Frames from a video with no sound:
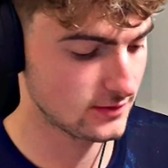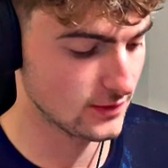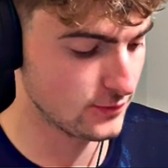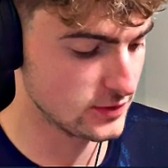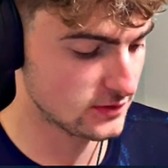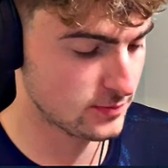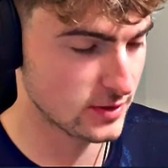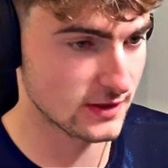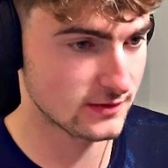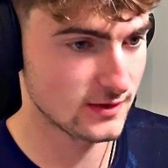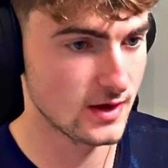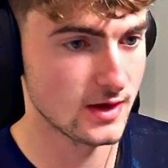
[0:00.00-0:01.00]
So if we just
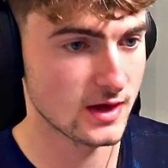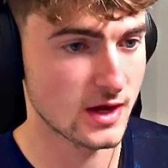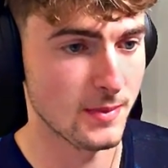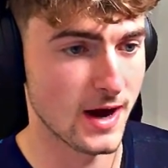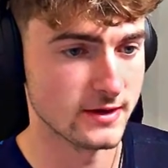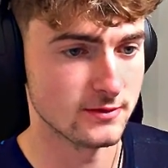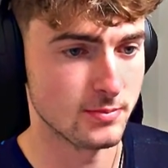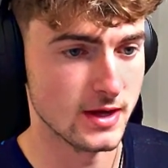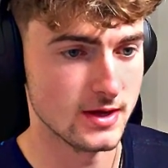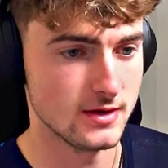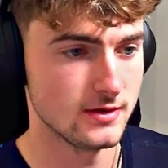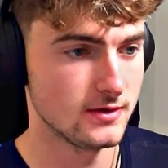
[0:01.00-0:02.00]
press Command
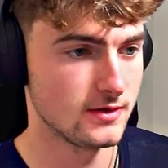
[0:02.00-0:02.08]
B.